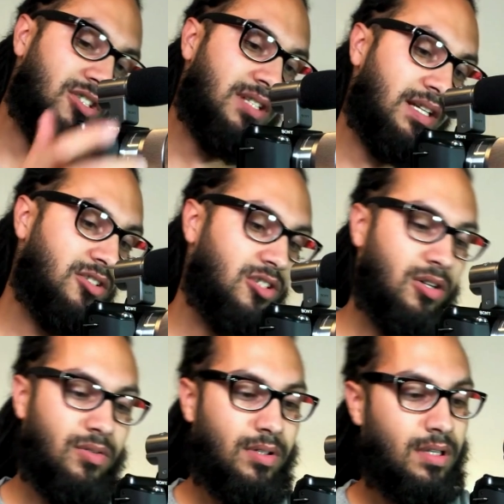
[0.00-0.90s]
just like
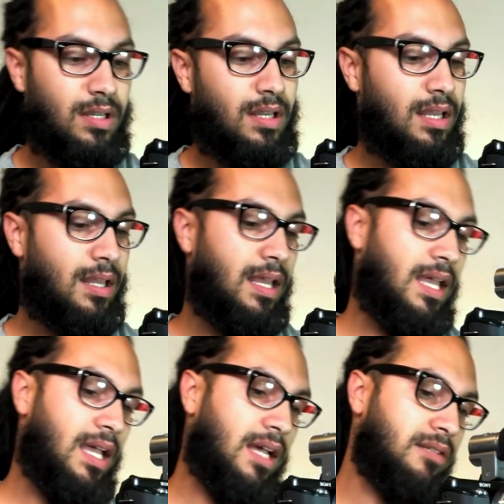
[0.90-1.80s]
so,
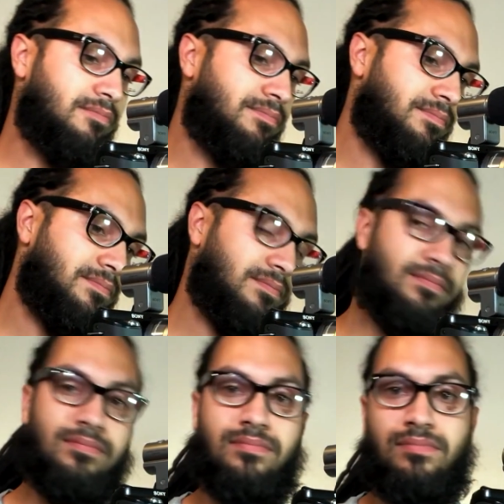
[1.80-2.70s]
and
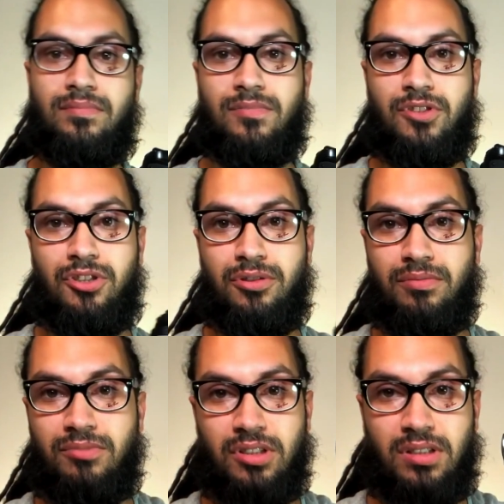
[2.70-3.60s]

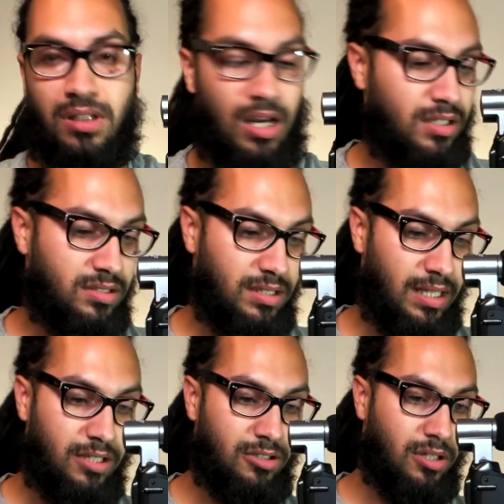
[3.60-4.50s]
shoot, just to honestly
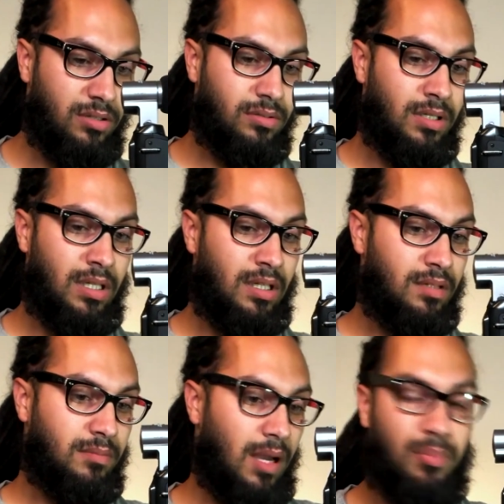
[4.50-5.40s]
let you know,
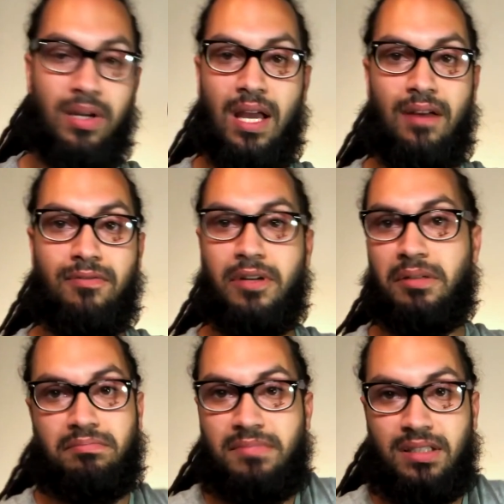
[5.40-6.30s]
I'll put it
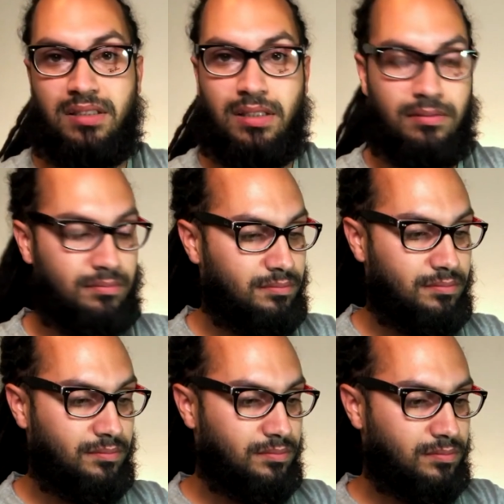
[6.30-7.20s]
halfway. That's it.
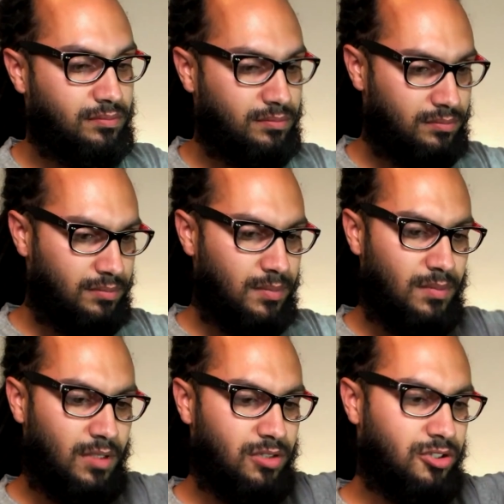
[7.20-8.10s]

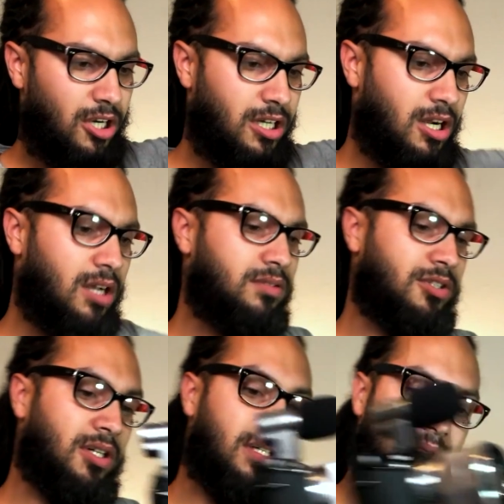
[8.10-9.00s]
Turn it on,
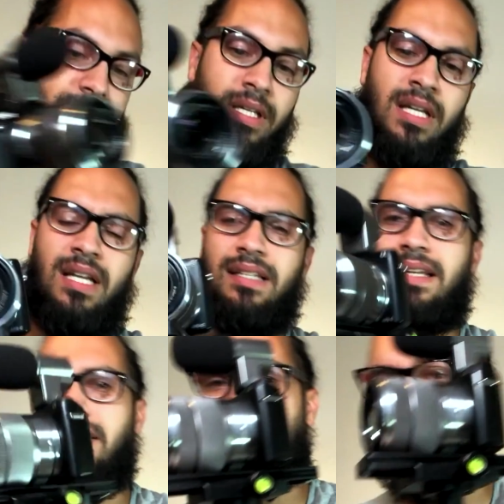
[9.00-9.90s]
turn it.
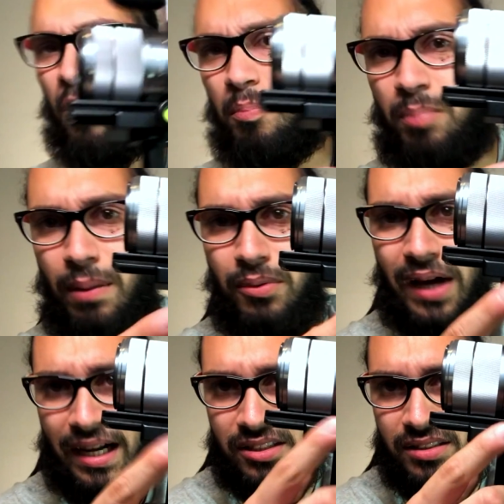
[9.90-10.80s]
Now this whole bubble
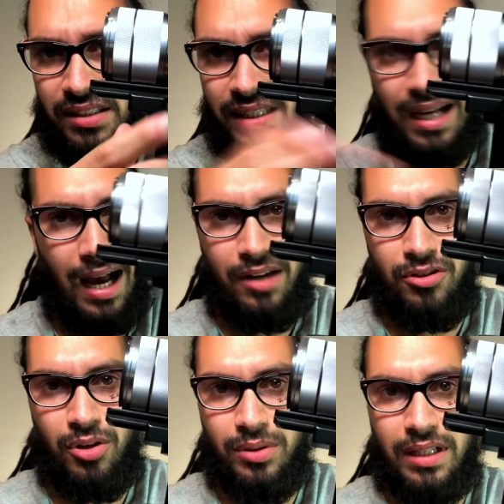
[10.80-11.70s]
action thing, I
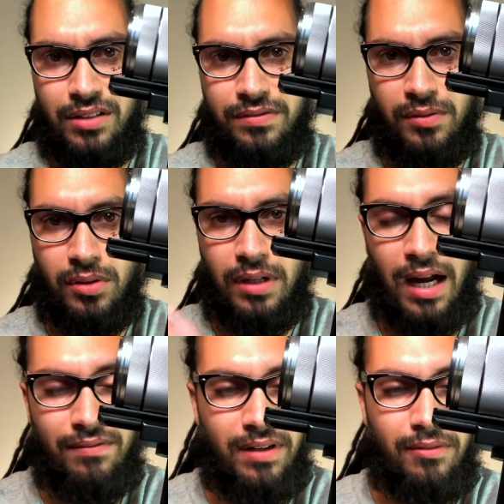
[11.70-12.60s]
don't know what that's for.
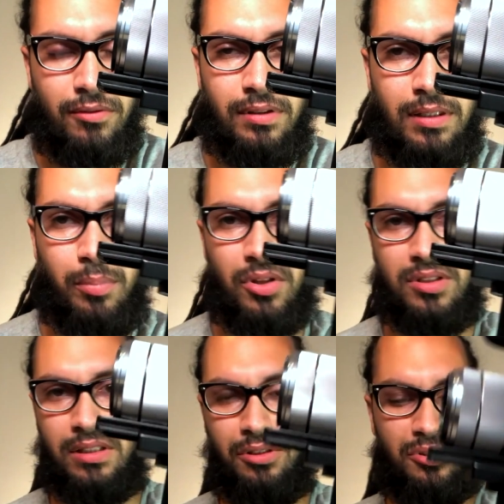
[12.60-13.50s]
I've never really
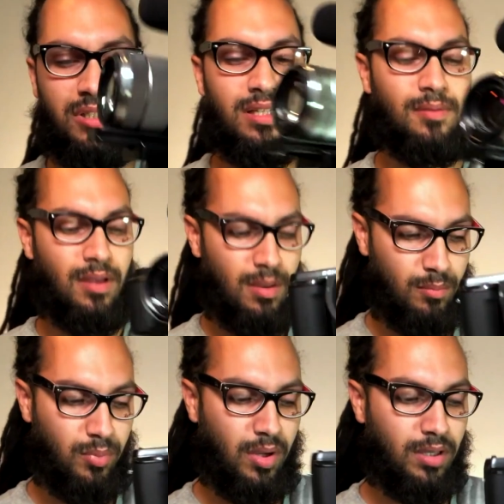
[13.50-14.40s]
personally used it,
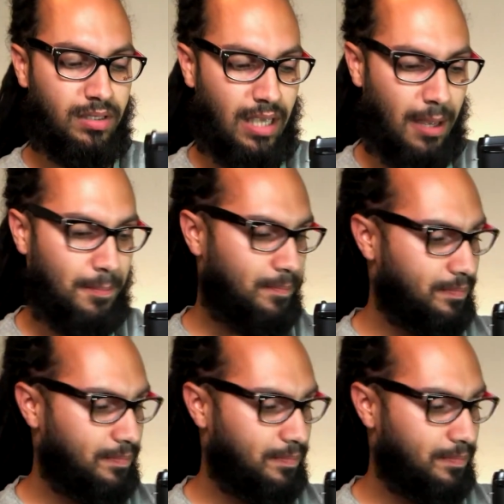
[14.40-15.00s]
but yeah.